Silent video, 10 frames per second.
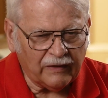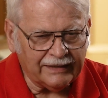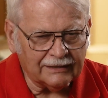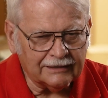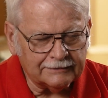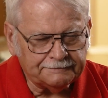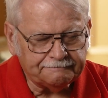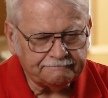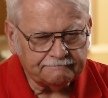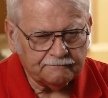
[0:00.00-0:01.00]
And uh,
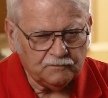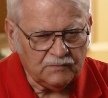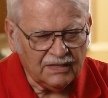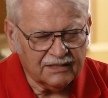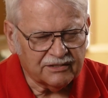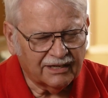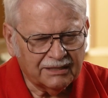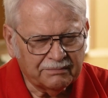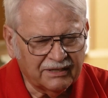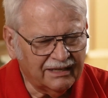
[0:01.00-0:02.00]
so I
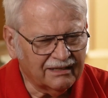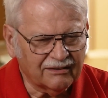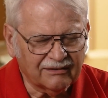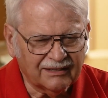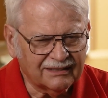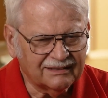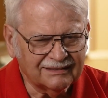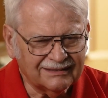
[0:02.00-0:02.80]
kept thinking there that,